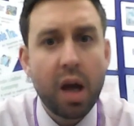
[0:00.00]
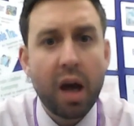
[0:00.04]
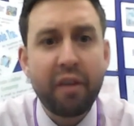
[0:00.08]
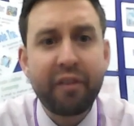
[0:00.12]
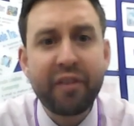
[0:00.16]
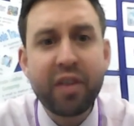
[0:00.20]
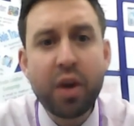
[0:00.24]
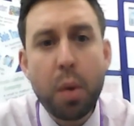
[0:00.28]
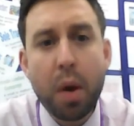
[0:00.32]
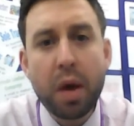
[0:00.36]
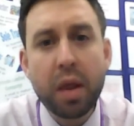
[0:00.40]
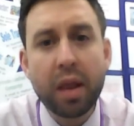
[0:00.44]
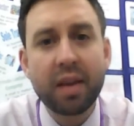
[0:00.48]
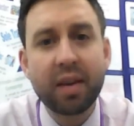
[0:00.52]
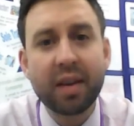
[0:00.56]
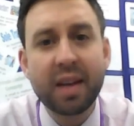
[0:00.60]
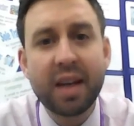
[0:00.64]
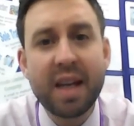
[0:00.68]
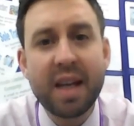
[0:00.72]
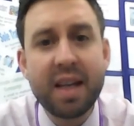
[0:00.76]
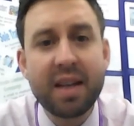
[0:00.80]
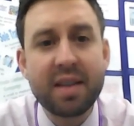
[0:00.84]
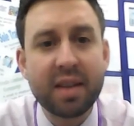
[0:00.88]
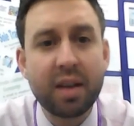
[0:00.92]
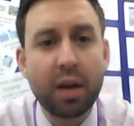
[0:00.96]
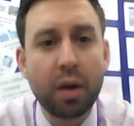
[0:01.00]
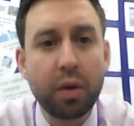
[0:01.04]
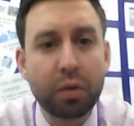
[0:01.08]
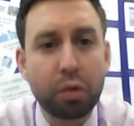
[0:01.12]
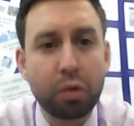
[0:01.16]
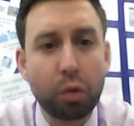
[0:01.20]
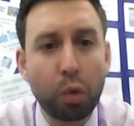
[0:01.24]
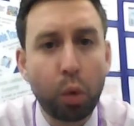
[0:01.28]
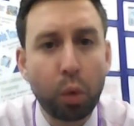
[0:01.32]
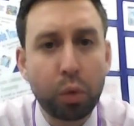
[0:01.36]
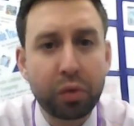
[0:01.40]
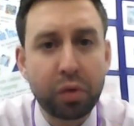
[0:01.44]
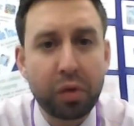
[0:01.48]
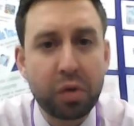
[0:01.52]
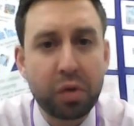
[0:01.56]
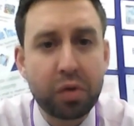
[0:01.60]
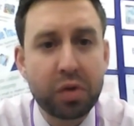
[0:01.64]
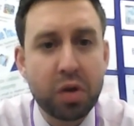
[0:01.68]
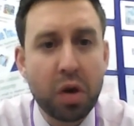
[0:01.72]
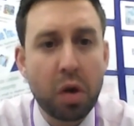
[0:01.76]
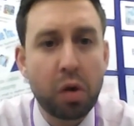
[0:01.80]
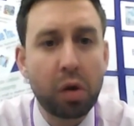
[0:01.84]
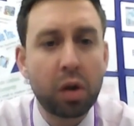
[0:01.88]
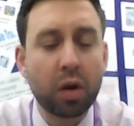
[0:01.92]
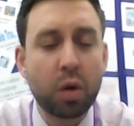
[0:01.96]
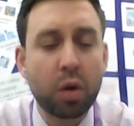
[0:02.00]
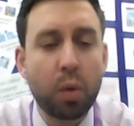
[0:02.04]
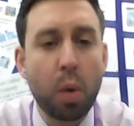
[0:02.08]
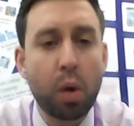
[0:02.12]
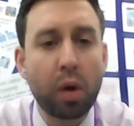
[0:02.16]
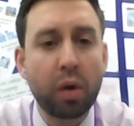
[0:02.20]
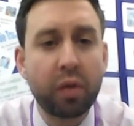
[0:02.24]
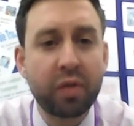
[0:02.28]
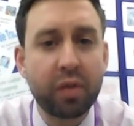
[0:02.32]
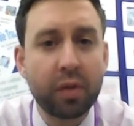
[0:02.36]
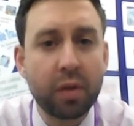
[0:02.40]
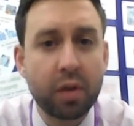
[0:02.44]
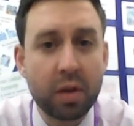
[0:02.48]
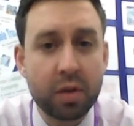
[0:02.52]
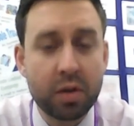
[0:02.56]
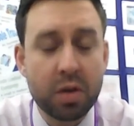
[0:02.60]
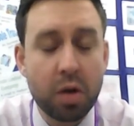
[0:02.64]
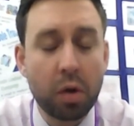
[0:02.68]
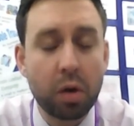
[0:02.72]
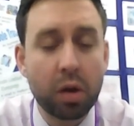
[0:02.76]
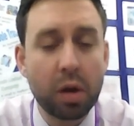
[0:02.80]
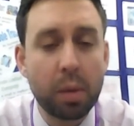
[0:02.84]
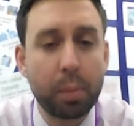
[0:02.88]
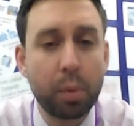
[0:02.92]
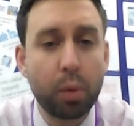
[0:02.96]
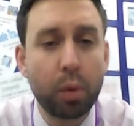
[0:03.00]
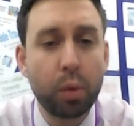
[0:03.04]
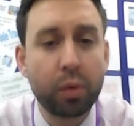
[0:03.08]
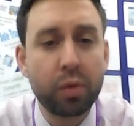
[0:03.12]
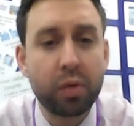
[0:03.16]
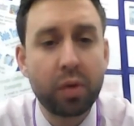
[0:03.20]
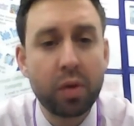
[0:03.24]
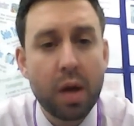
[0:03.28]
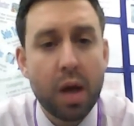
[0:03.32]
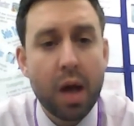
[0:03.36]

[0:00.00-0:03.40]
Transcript: A few other key skills are also shown on the board.